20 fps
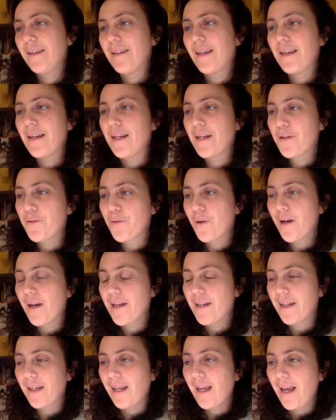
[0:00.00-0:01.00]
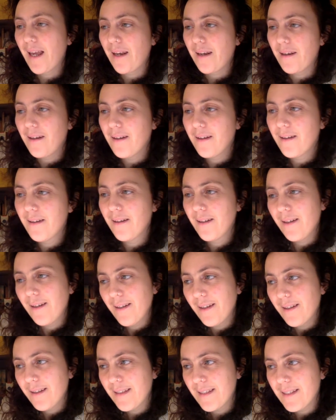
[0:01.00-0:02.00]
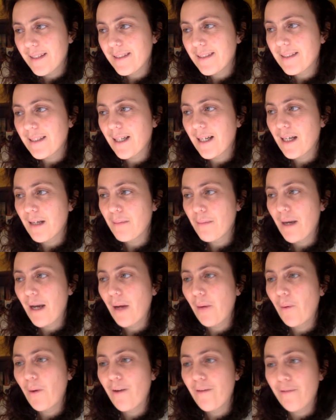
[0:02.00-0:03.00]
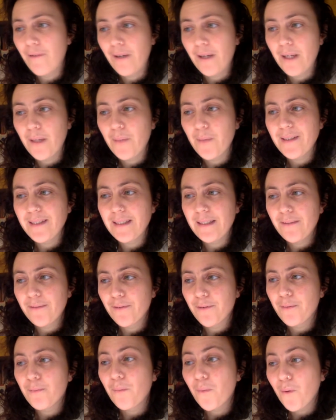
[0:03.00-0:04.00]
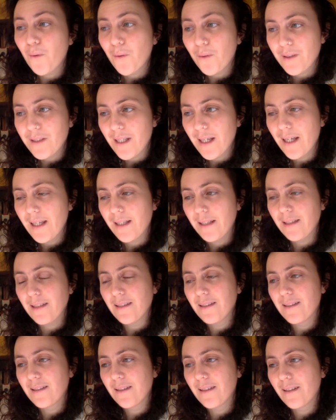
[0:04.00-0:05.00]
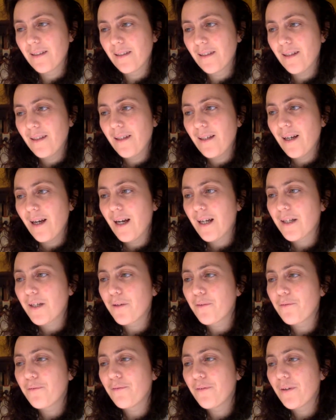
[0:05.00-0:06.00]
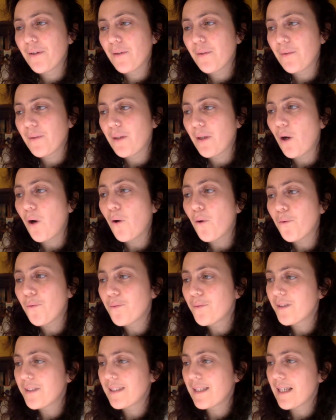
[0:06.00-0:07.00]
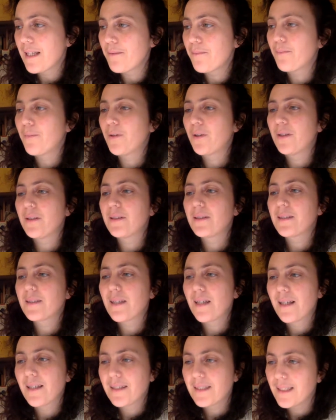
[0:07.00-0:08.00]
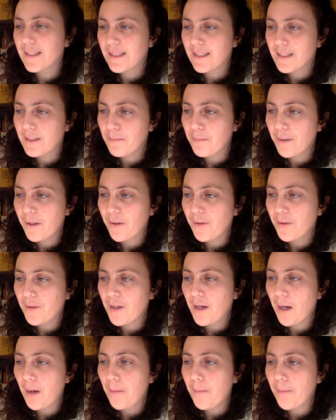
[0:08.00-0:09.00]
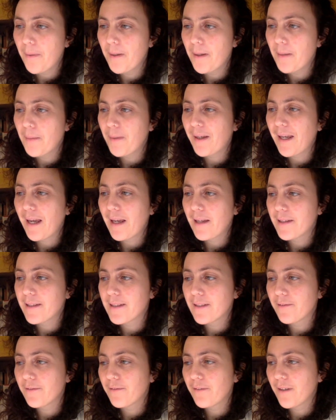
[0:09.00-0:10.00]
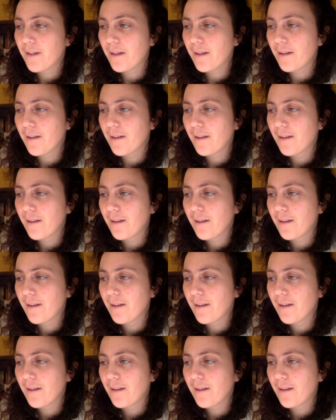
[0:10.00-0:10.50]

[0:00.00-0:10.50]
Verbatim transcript: Then I tried again. This time, however, he was even more tense. I could feel the old resentment starting to build up, and I began to think,